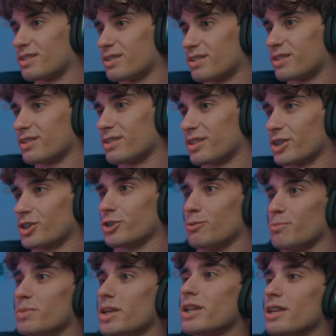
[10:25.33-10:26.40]
Like, she'll beat
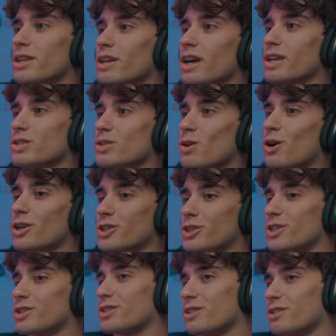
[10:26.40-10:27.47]
it as long as she's in
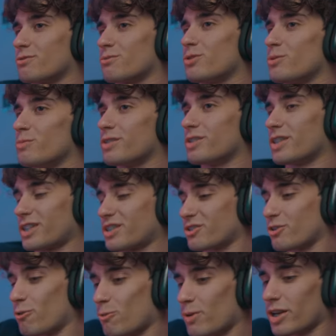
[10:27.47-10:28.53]
this room, and that's no way
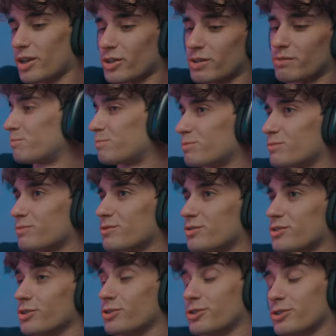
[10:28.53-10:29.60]
to live life. So
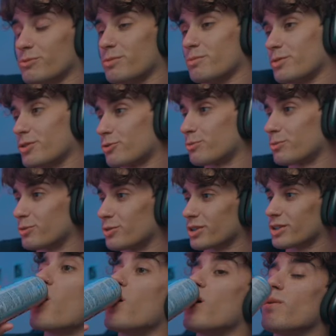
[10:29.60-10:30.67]
she'll be miserable, I
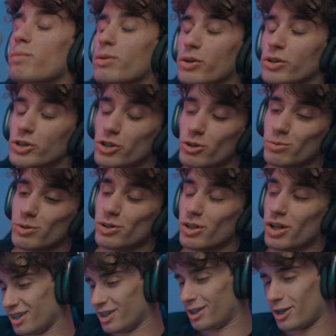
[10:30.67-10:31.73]
guess. But at least she'll be
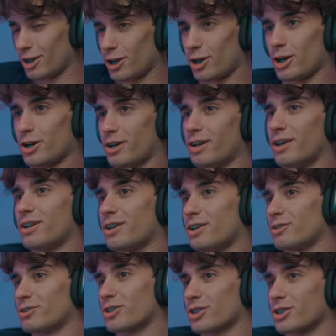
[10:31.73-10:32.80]
alive. I was just
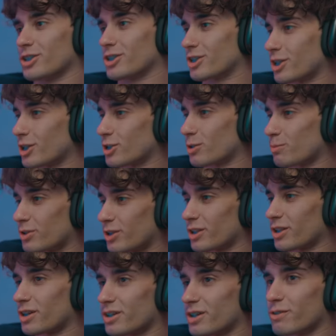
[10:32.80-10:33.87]
gonna say something like that
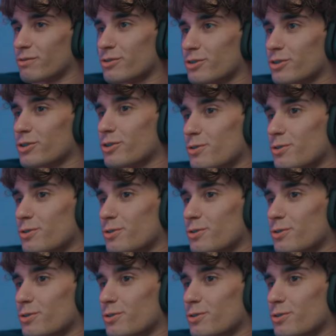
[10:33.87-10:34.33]
after, too.